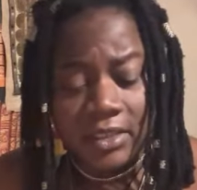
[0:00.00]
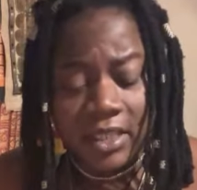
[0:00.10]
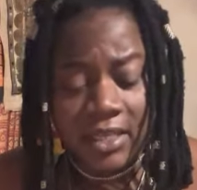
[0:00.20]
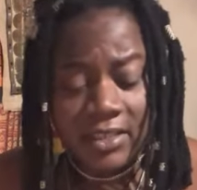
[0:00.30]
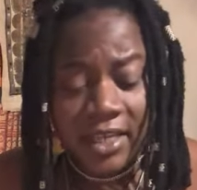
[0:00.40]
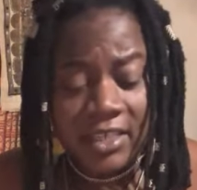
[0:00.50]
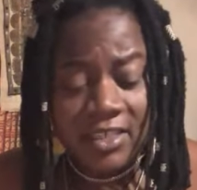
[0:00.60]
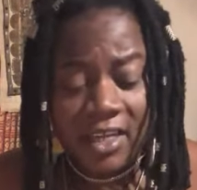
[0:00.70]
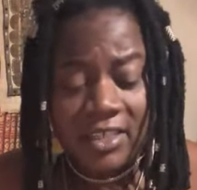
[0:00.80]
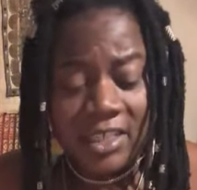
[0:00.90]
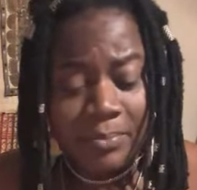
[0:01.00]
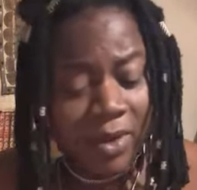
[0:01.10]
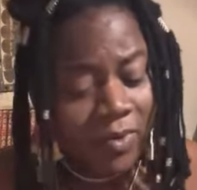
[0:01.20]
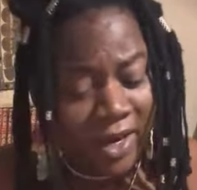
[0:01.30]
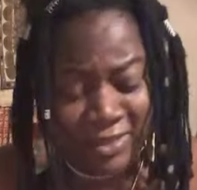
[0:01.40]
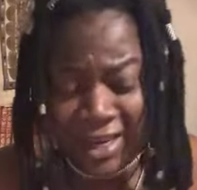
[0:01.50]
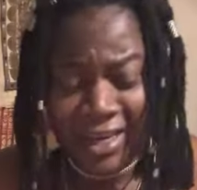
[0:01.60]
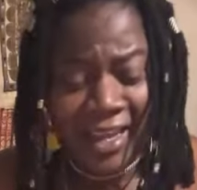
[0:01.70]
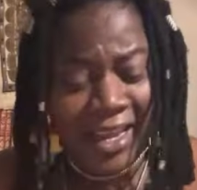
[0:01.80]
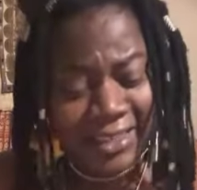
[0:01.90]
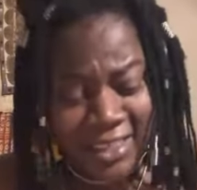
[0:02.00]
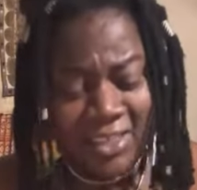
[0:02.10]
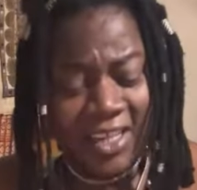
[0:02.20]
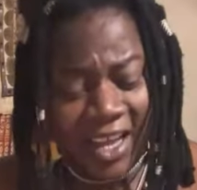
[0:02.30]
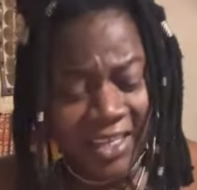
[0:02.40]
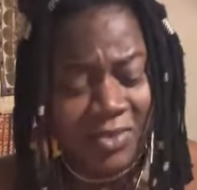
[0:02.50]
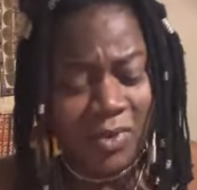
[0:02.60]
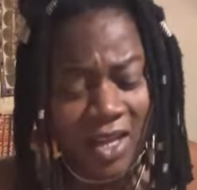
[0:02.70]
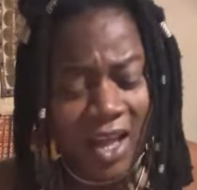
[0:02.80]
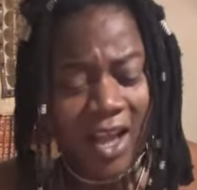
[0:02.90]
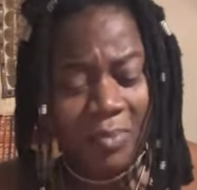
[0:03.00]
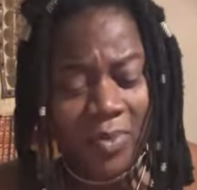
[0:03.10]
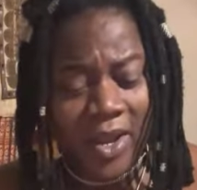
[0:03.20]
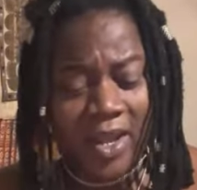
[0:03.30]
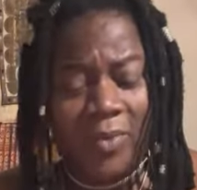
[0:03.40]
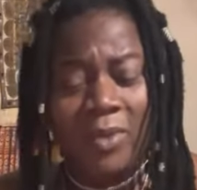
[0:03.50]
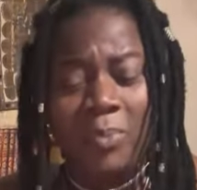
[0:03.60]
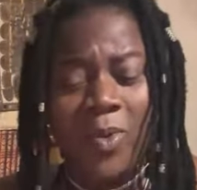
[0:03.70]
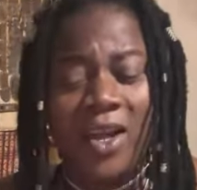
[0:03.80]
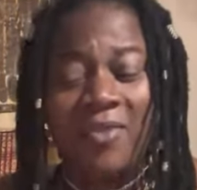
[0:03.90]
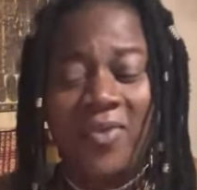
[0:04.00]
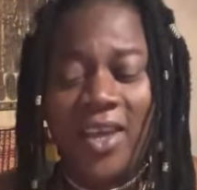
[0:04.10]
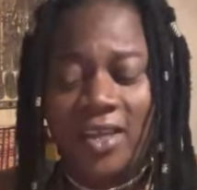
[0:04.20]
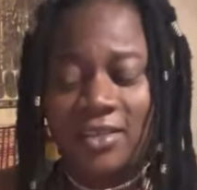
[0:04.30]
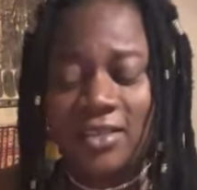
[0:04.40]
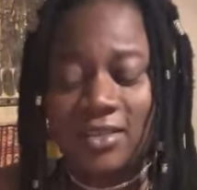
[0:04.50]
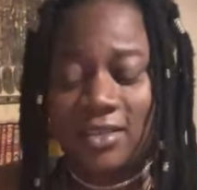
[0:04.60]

Ascension, separation, healthy choice with the heartbreak, with the poker face.